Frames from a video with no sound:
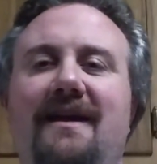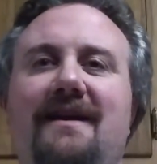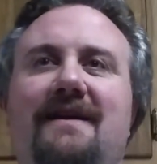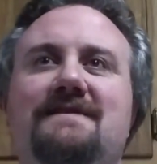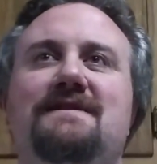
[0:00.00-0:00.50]

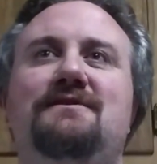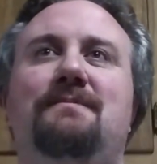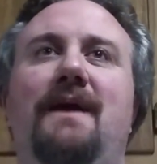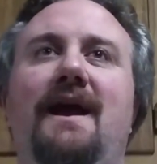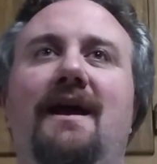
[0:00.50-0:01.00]
Because in
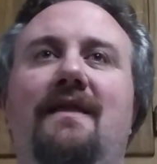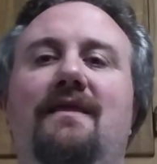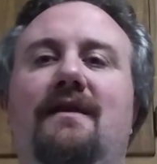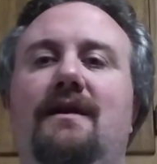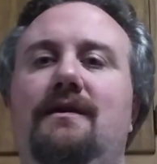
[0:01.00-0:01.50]

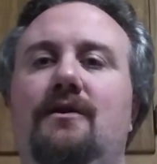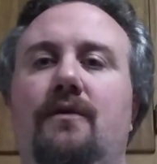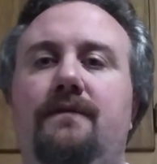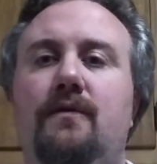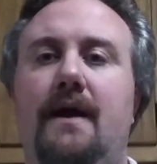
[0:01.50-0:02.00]
Japan,
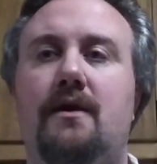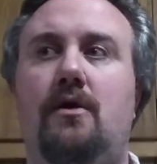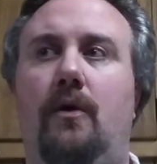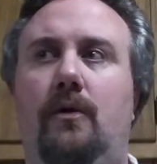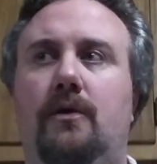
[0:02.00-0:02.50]
if you had a
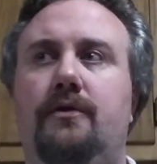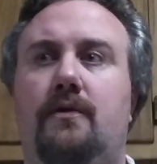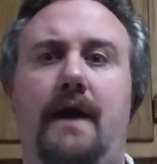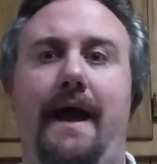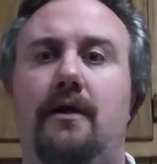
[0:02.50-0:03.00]
cold
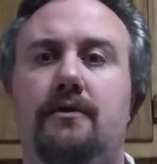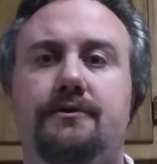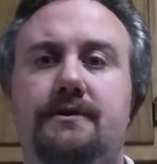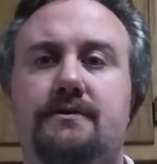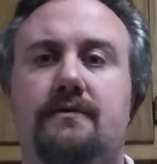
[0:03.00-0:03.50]
or
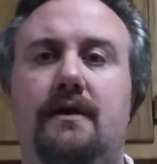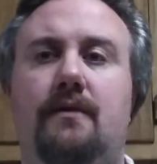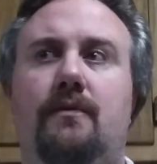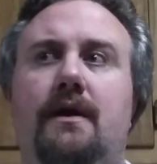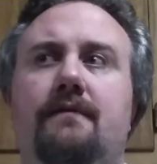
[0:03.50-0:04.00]
allergies or
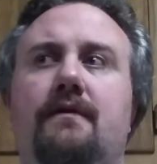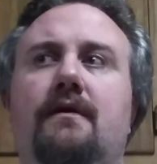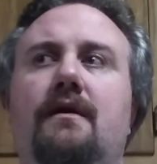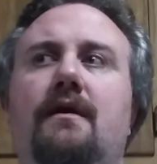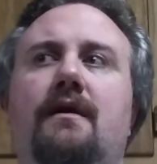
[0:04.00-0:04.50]
whatever,
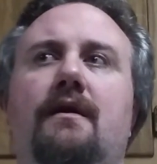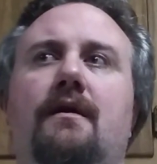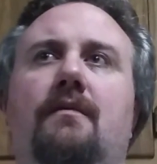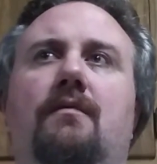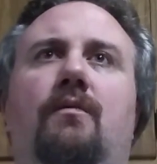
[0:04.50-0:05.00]

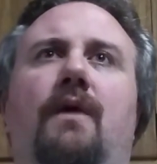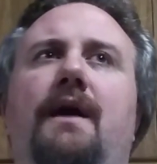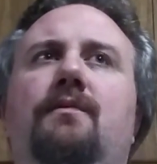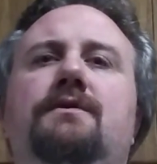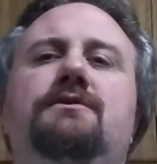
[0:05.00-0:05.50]
why
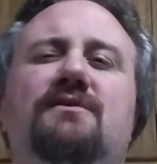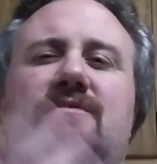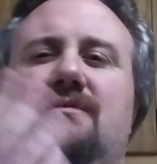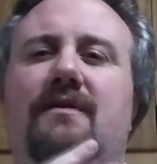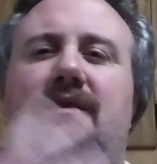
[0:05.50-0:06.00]
would
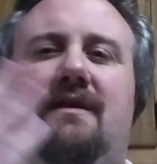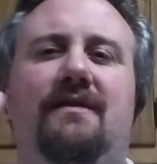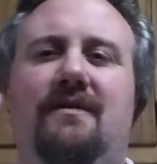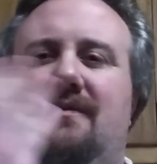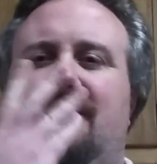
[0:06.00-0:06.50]
you,
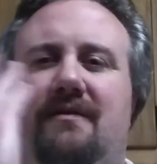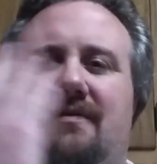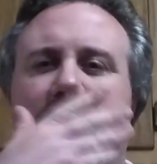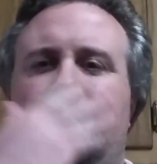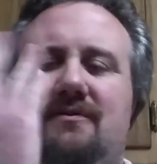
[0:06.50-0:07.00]
they're
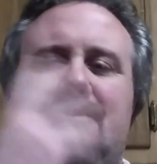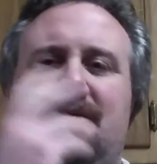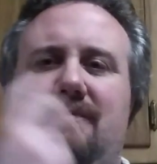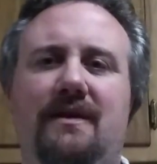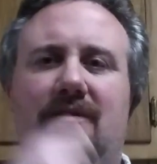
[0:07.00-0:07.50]
like, you
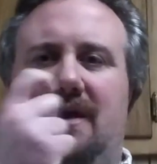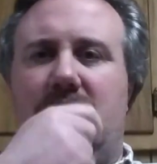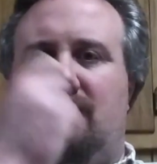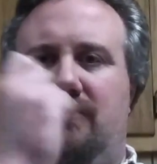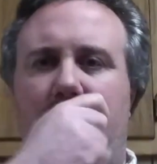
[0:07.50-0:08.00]
shouldn't be like
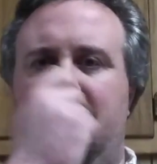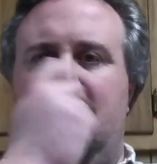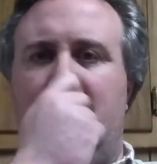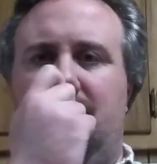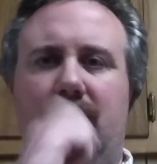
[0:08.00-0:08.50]

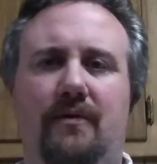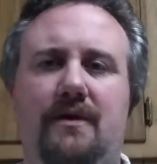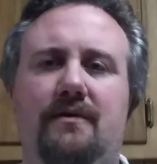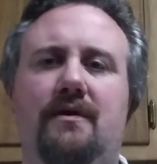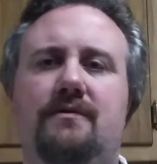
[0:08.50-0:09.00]
rubbing or blowing
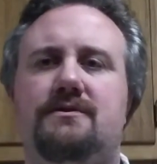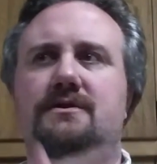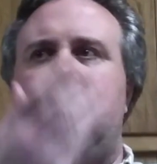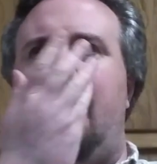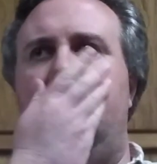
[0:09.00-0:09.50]
your nose.
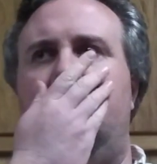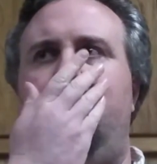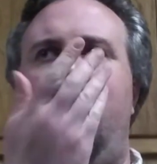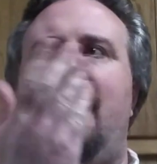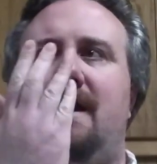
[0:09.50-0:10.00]
Just have a
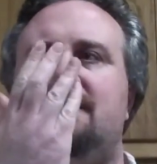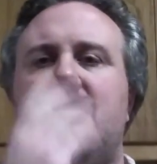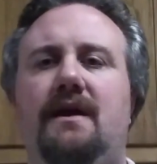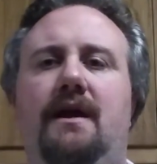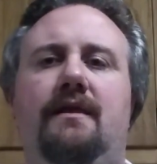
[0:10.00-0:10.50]

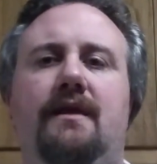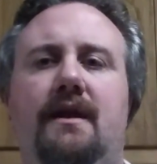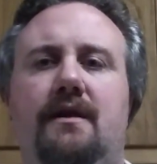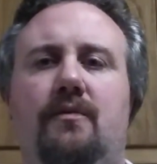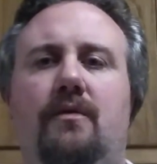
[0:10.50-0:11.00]
mask and
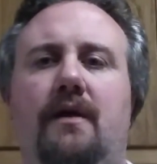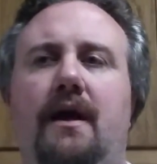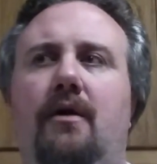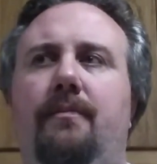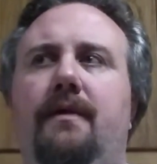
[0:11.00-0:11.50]
then it will
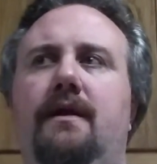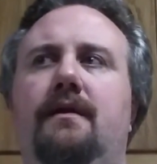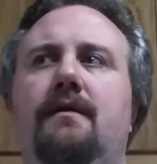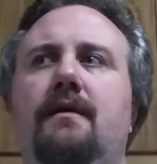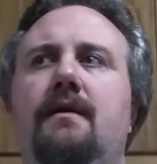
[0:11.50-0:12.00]
help.
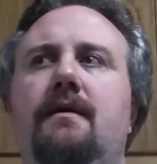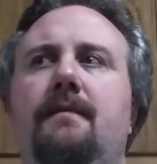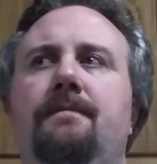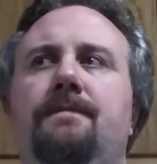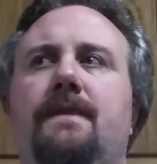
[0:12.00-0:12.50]
And
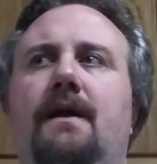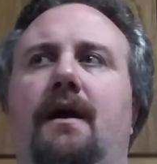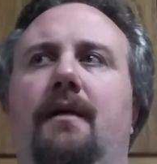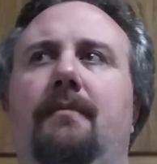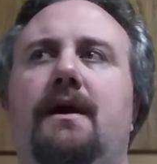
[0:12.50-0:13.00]

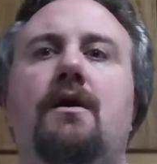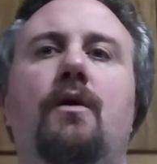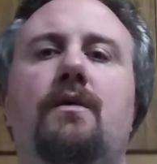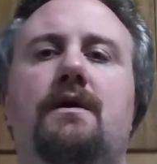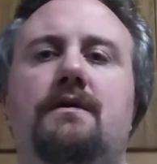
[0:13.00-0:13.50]
my
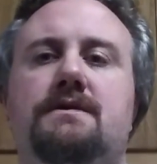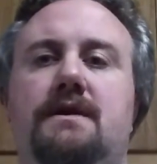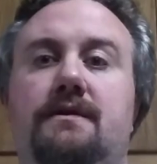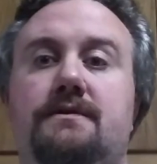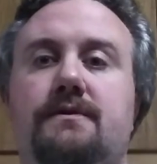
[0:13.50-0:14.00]
coworkers
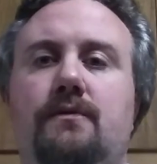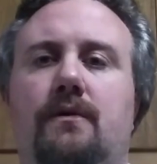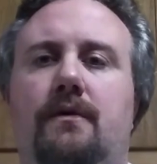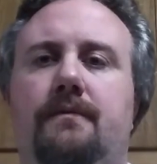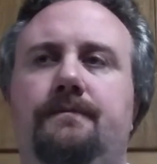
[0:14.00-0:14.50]
at the
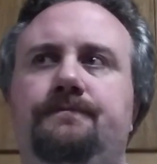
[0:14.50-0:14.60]
school